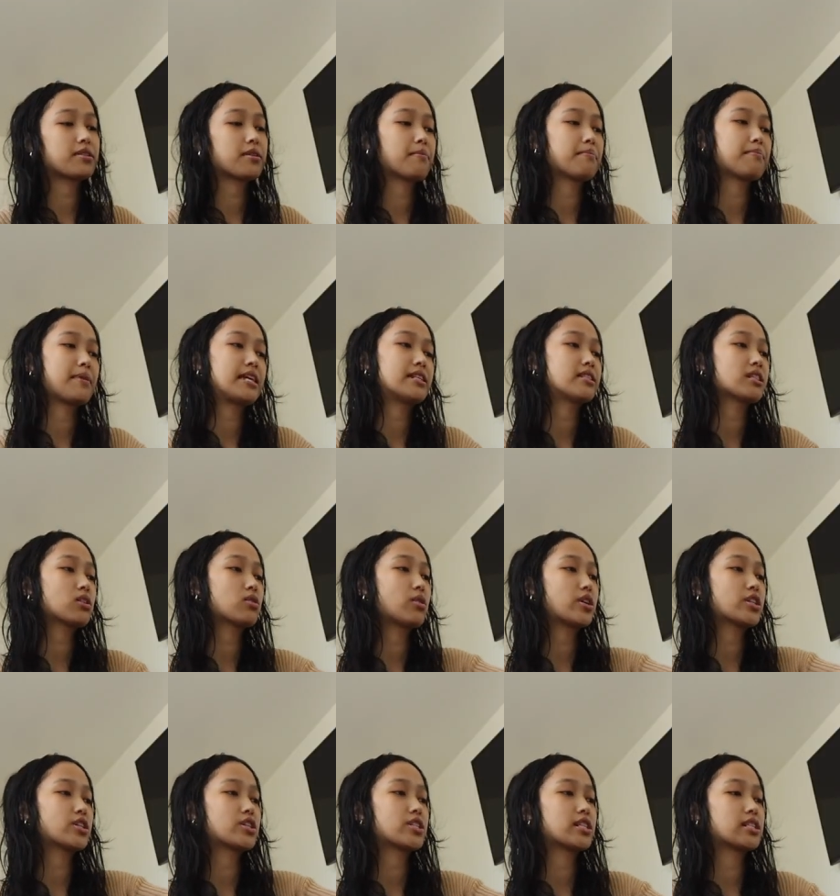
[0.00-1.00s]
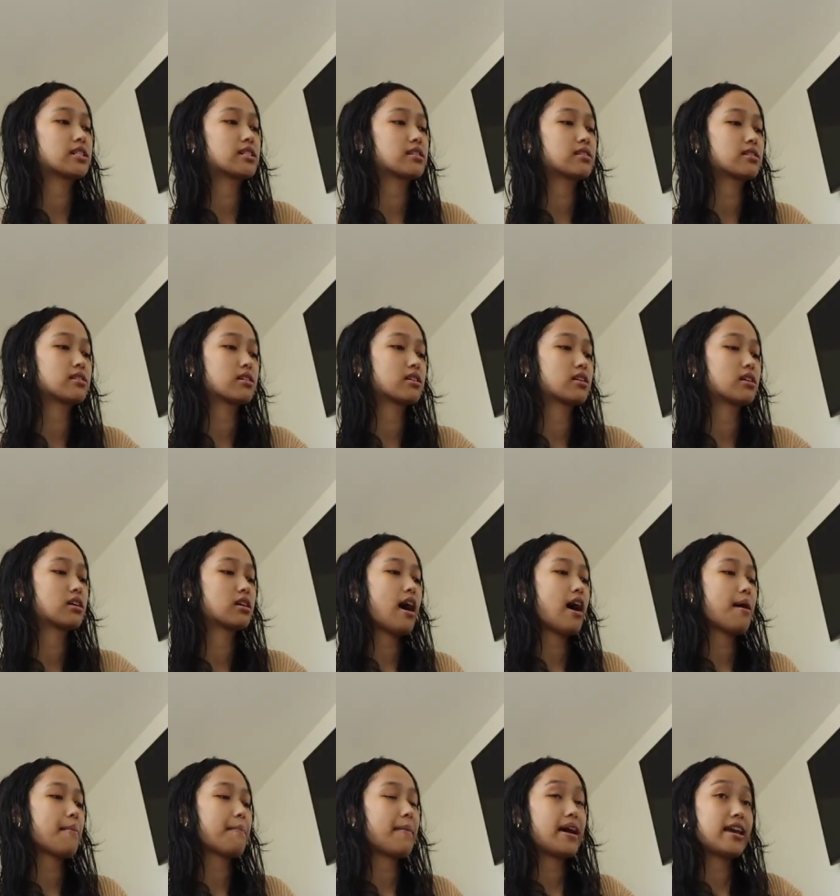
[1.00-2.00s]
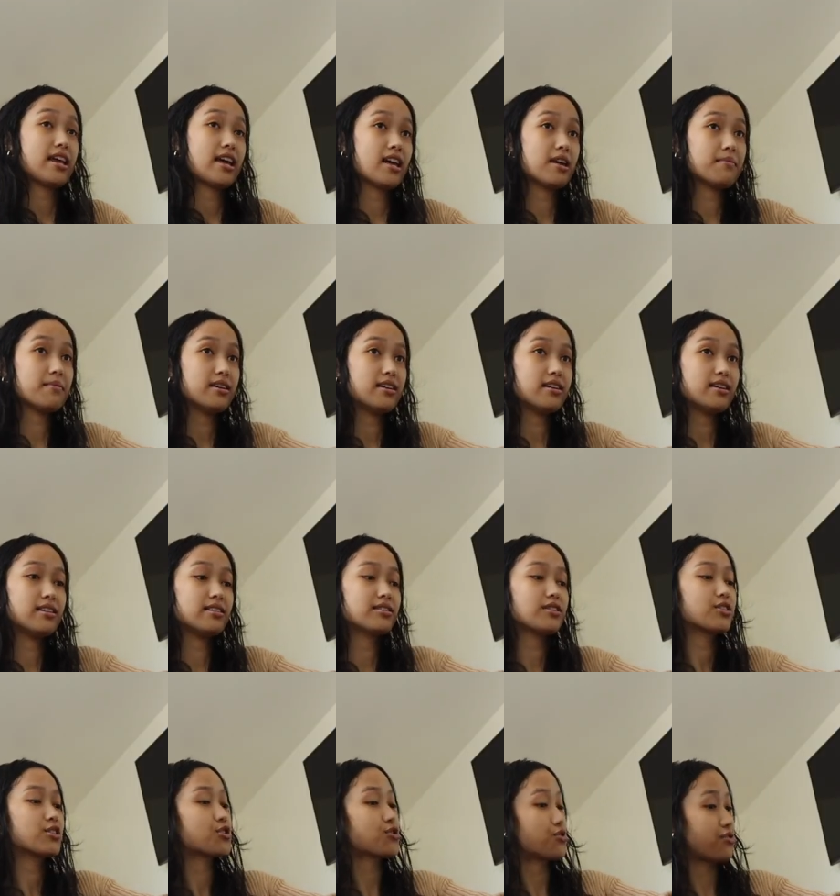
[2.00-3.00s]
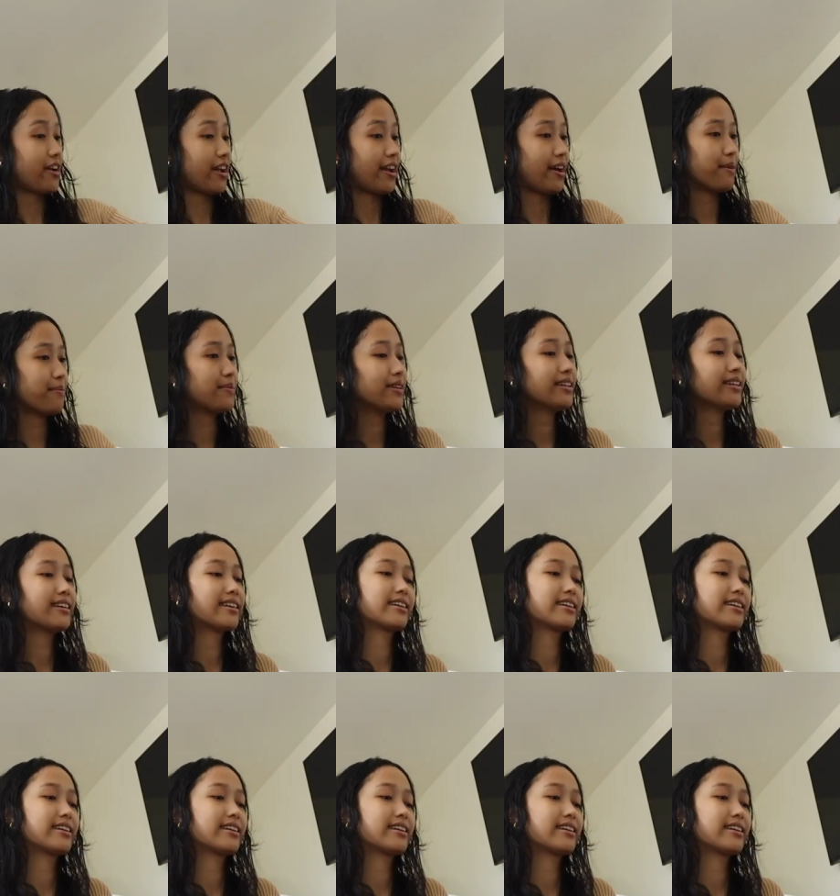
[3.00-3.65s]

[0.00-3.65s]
some basic questions. My name is Tram.